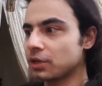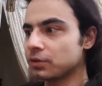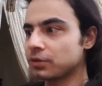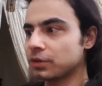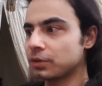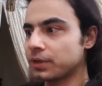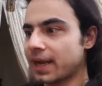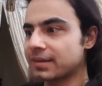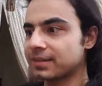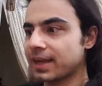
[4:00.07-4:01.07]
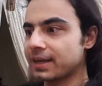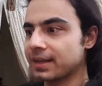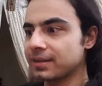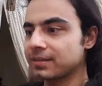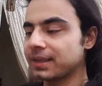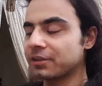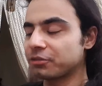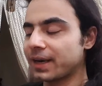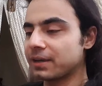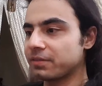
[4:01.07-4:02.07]
knows who Death's Head is. He
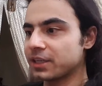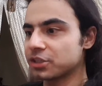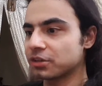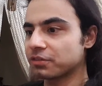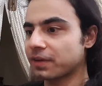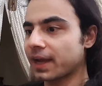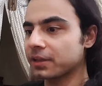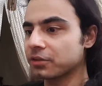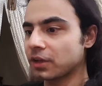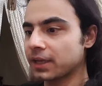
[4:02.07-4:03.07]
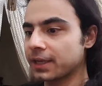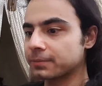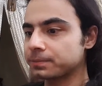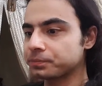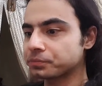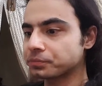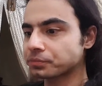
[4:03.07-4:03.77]
has read Avengers files on him.